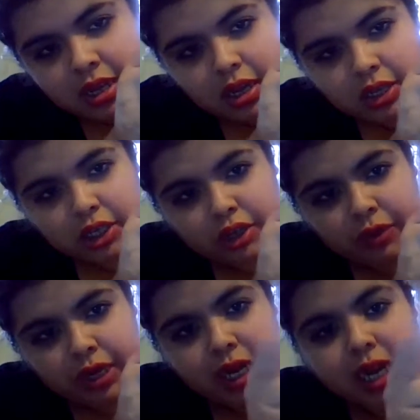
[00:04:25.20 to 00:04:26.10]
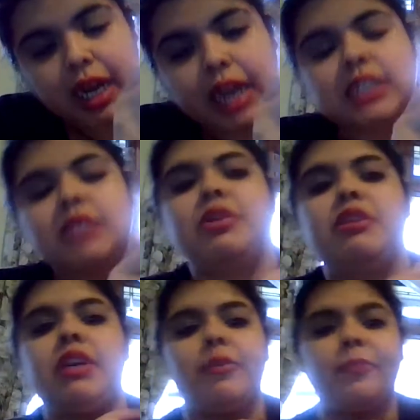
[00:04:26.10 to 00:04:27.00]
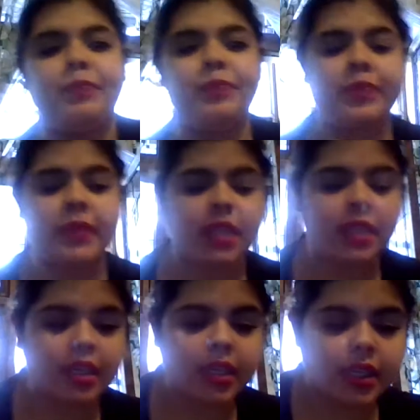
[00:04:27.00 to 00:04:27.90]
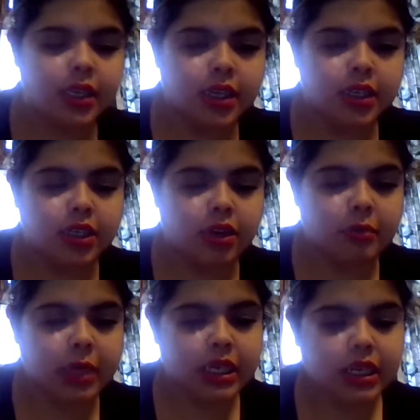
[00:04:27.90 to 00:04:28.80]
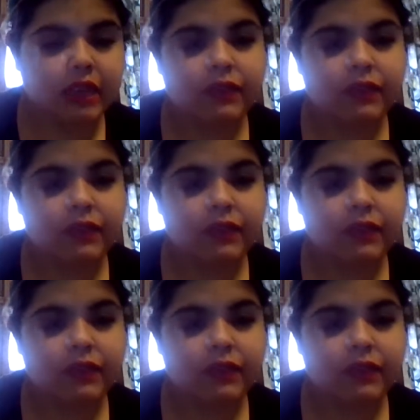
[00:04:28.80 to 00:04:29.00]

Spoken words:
a dark red, and I actually put it right there. So basically,